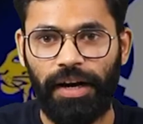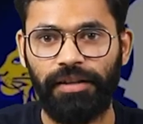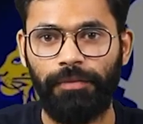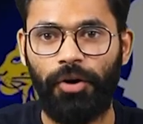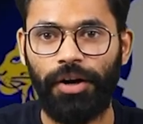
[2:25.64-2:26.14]

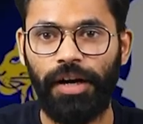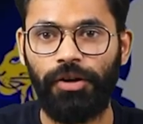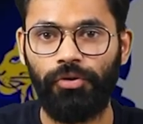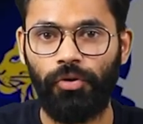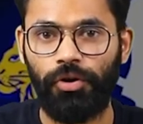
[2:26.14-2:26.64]
It is
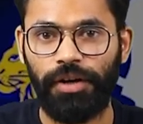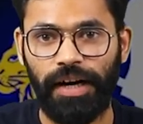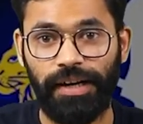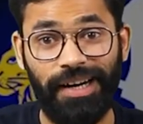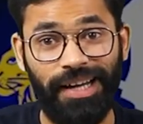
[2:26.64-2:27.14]
important to note
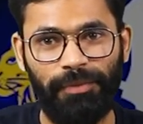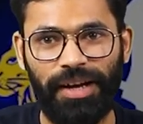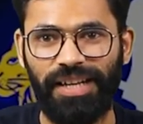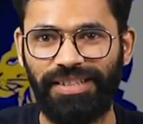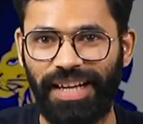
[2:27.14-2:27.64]
that London
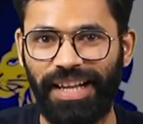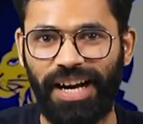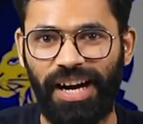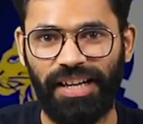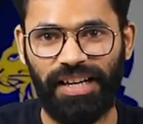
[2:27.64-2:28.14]
Mayor
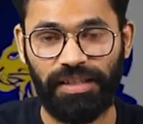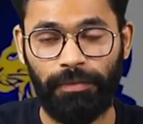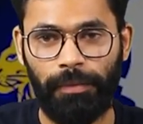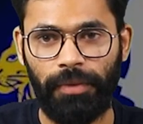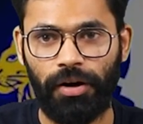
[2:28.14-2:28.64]
Sadiq Khan is a
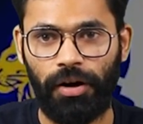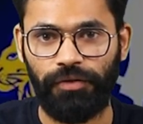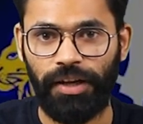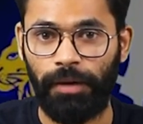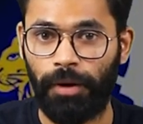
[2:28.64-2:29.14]
member
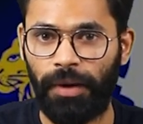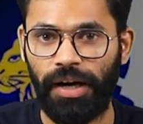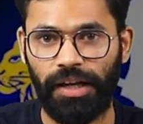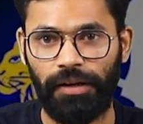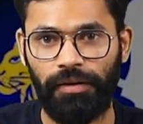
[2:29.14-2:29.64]
of the Labour
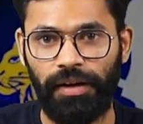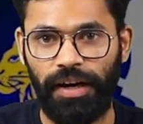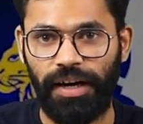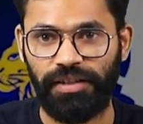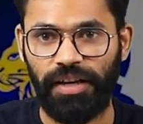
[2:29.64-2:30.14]
Party.
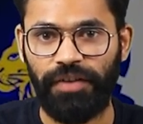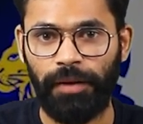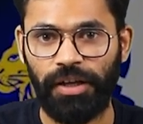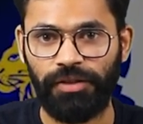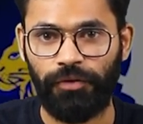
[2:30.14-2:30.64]
It is
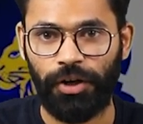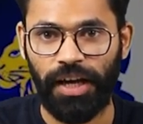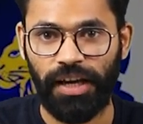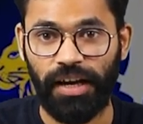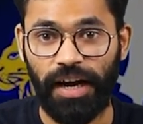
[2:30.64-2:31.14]
infamous for
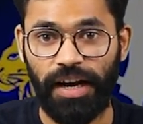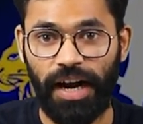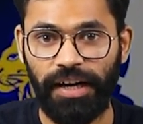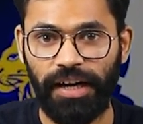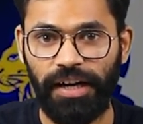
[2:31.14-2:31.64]
taking an
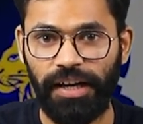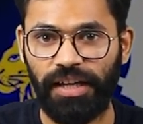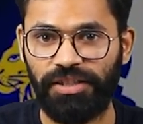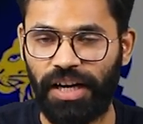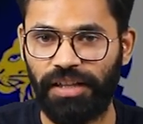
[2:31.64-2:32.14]

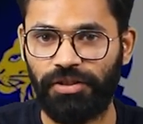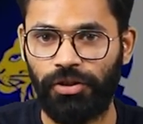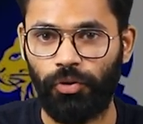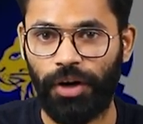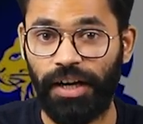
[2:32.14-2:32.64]
anti-India stance
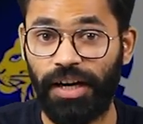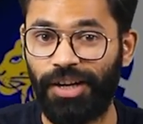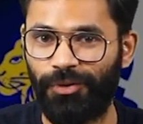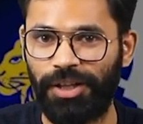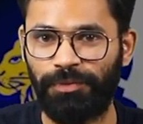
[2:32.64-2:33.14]
to
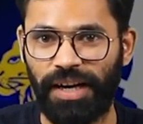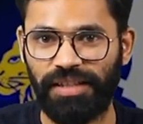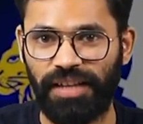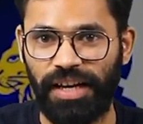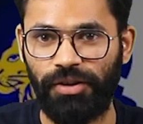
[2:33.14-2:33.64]
cater to its
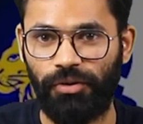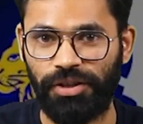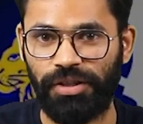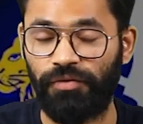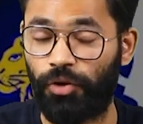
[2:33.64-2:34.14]
Pakistani
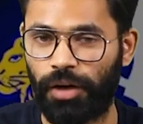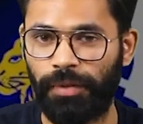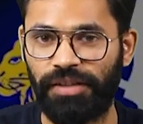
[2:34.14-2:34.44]
origin voter